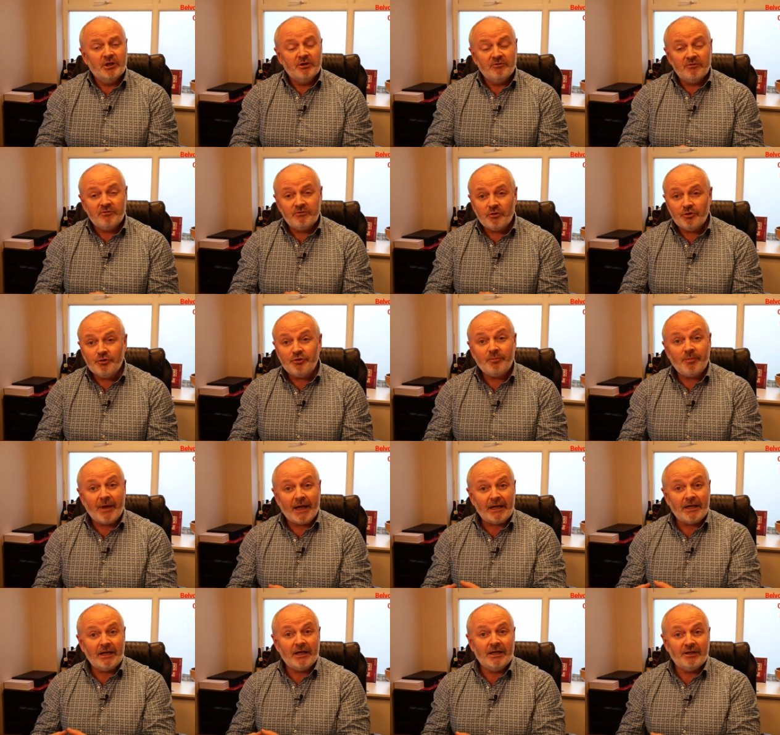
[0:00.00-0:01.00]

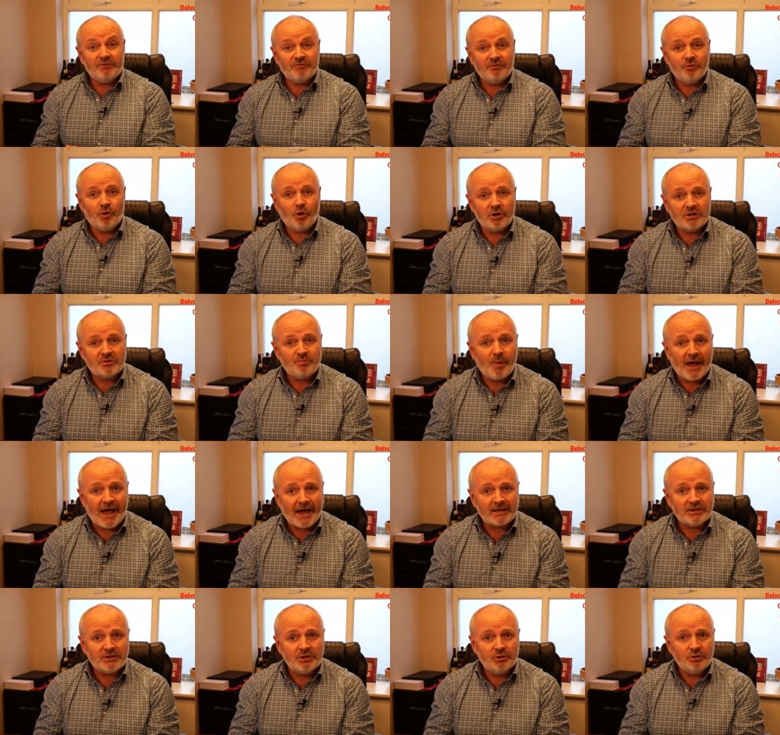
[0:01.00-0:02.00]
Fundamentally, it falls
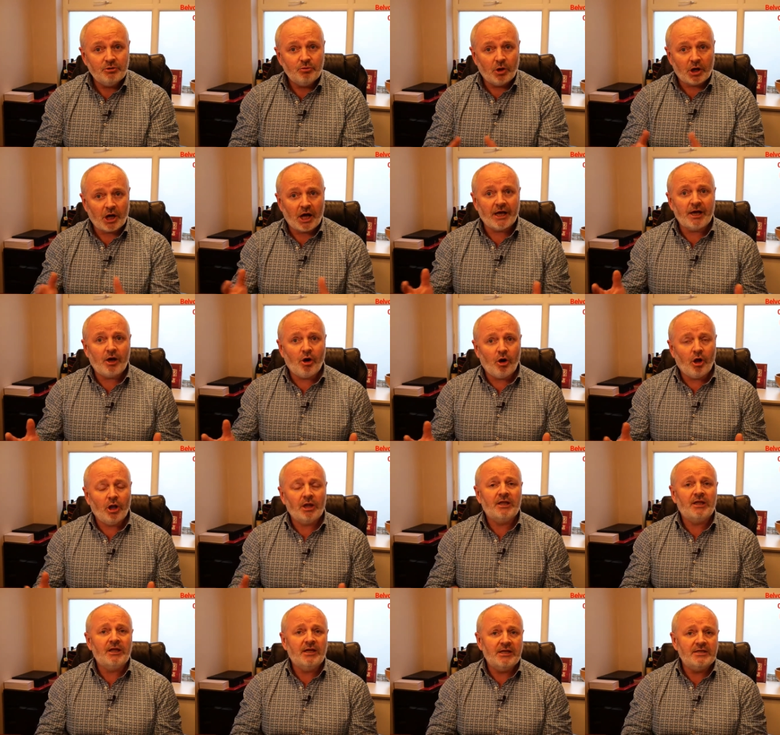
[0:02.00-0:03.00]
back to what I
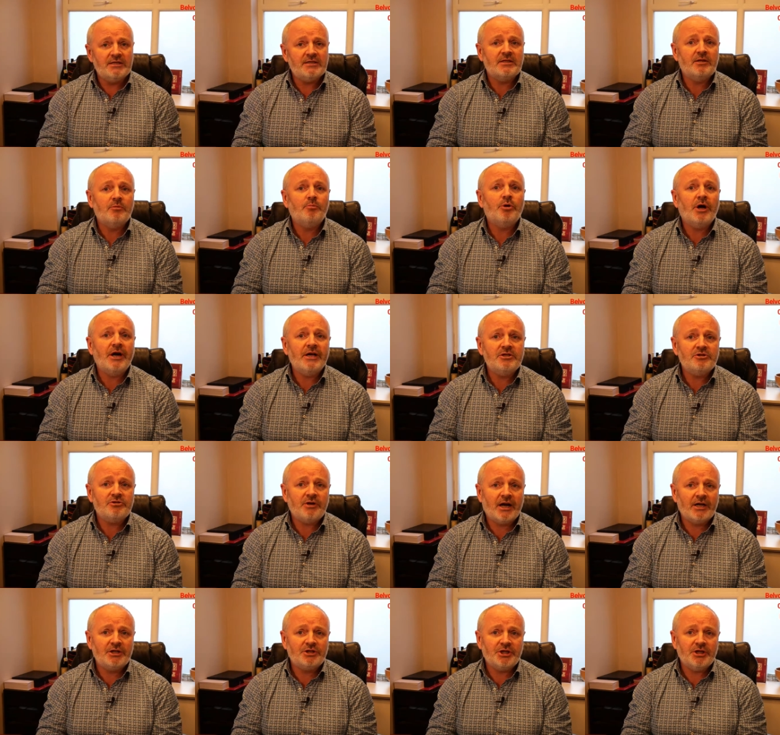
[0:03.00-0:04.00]
call the list and pray
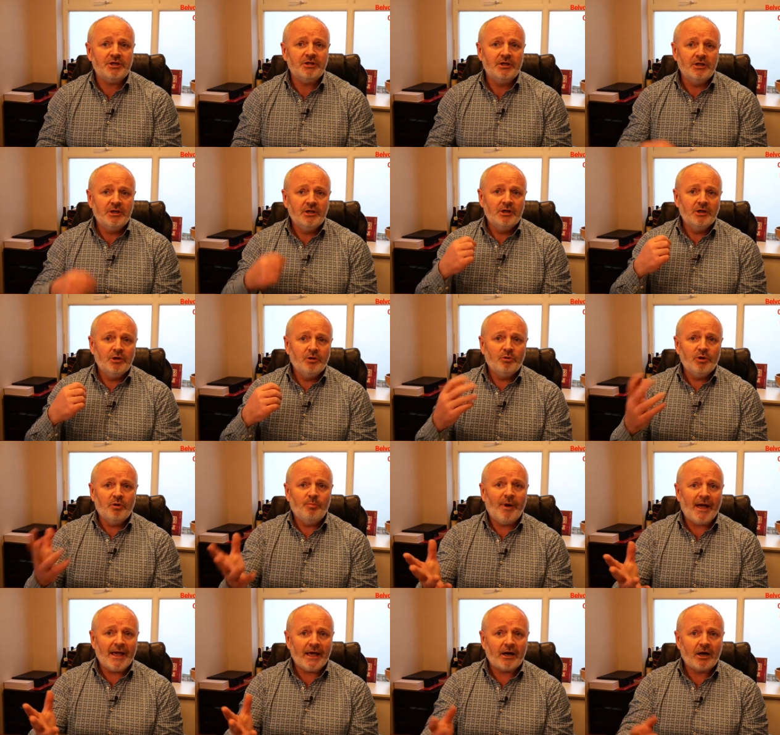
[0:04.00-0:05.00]
strategy. We'll
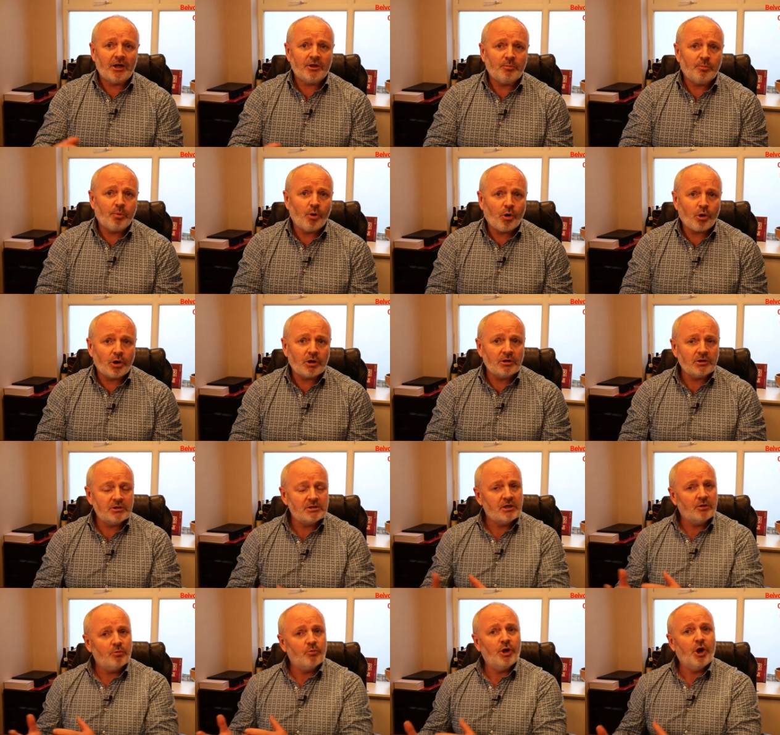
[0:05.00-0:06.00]
bang it on the
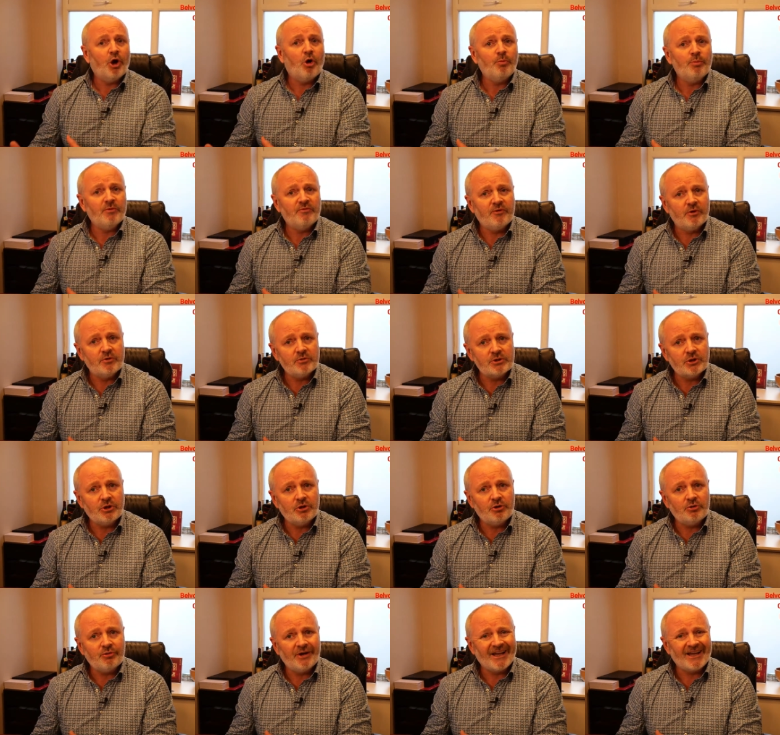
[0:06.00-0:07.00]
portals. We hope the phone's
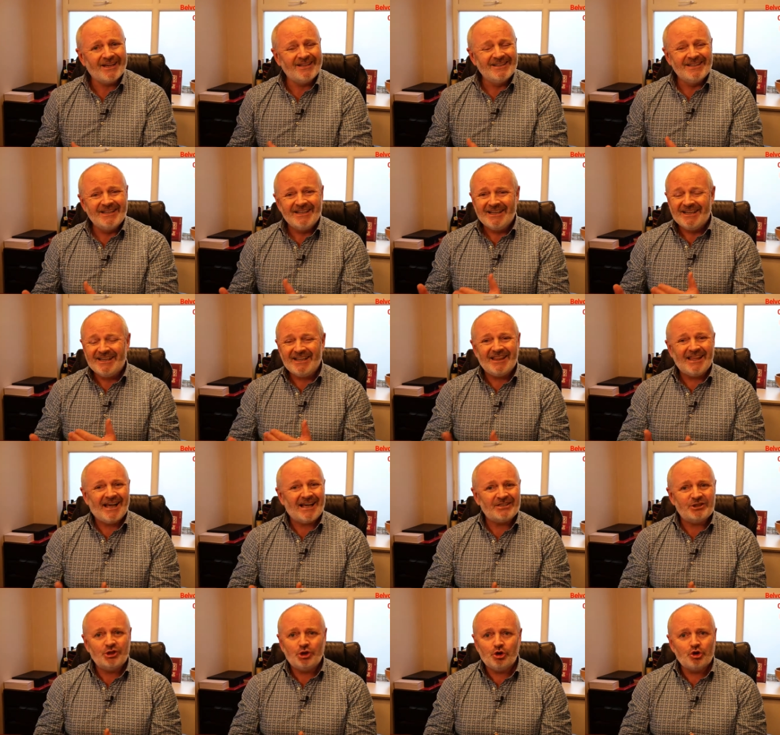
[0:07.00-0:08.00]
going to ring.
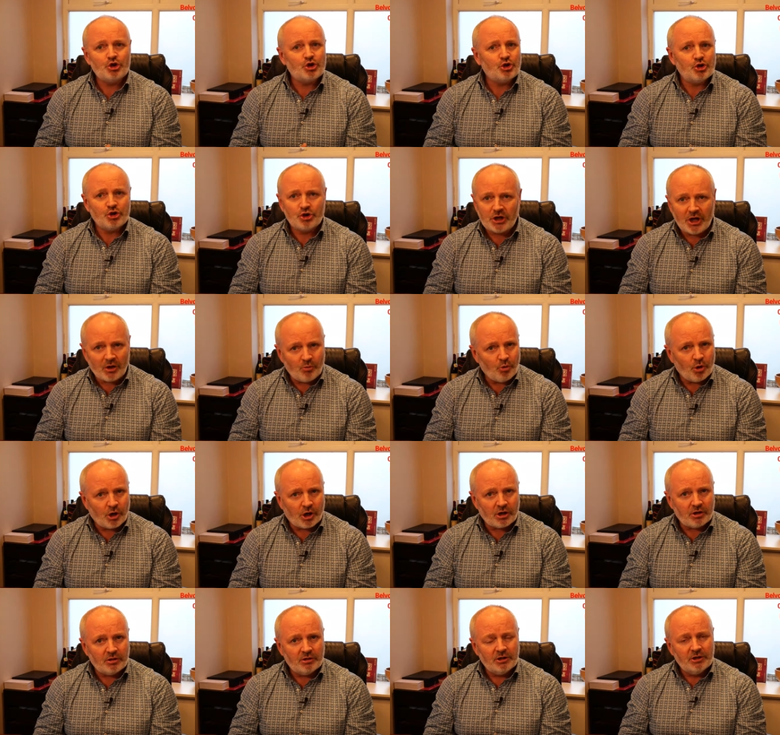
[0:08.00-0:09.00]
That just does not
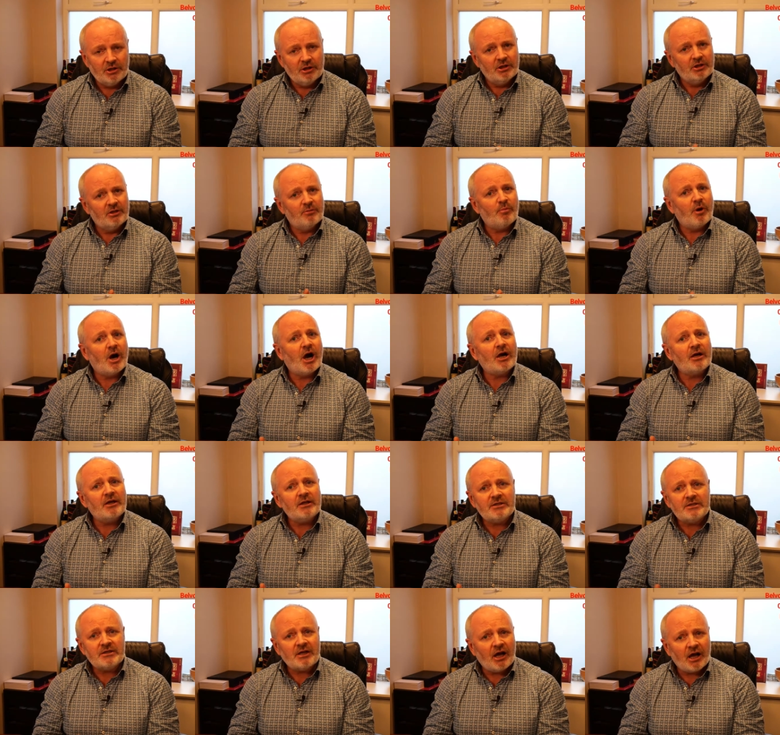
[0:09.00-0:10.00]
work. The
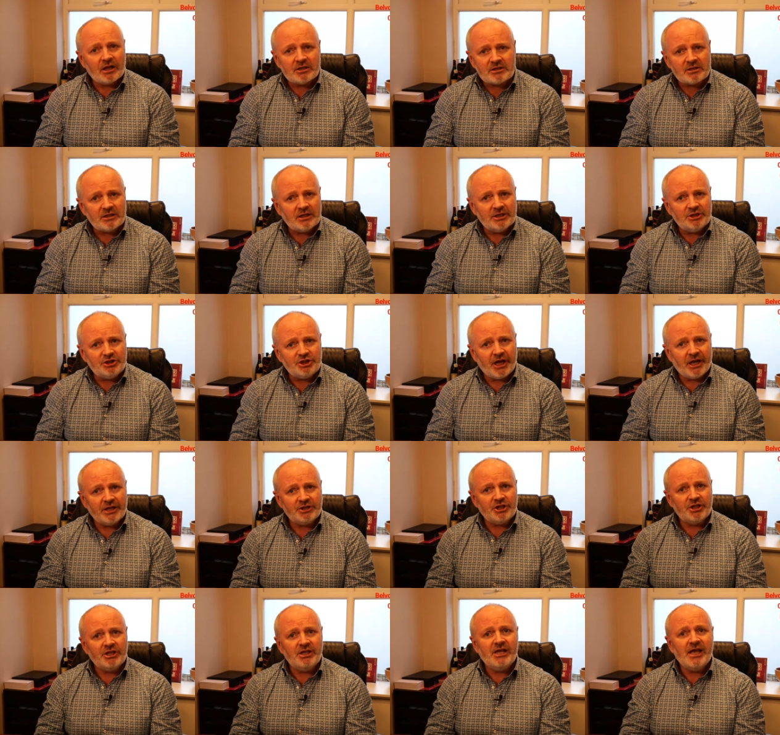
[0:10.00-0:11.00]
market is constantly
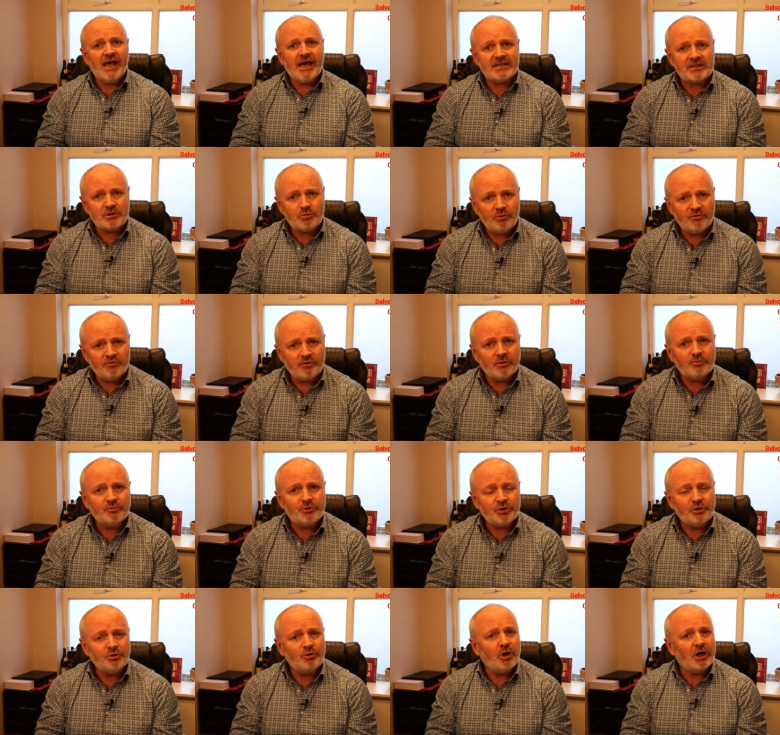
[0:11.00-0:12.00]
changing. Yes, we've come
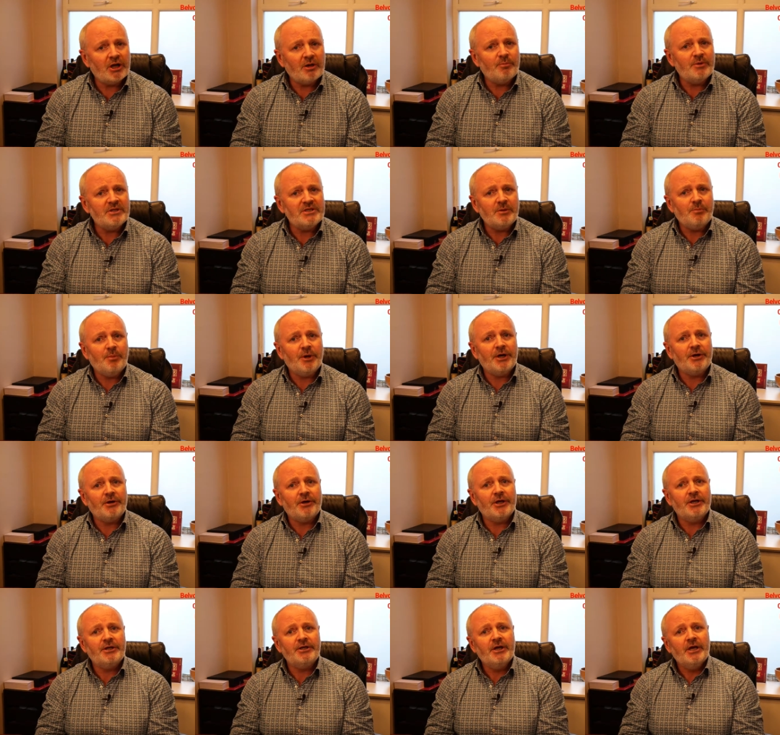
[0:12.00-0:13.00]
through quite a busy
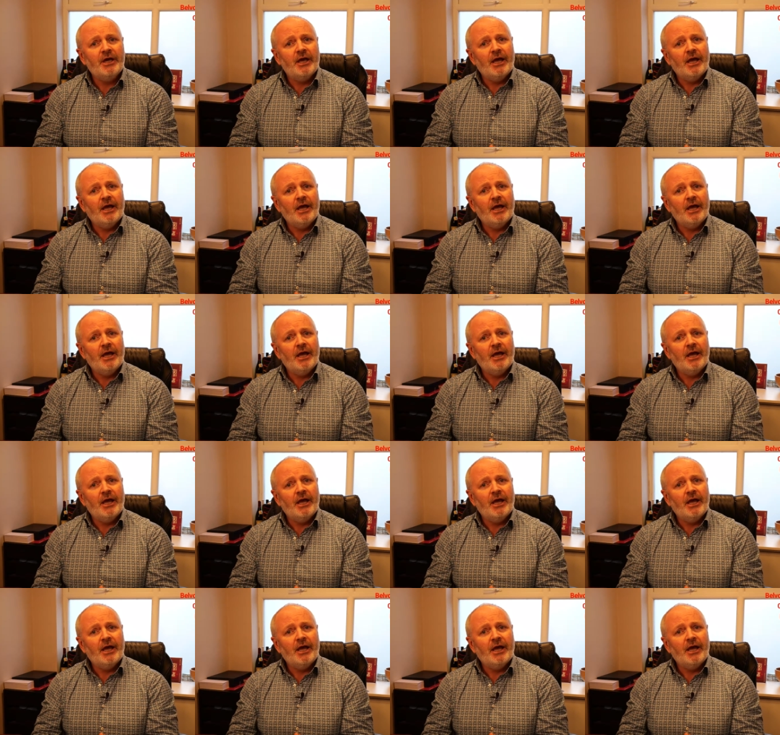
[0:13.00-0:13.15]
period.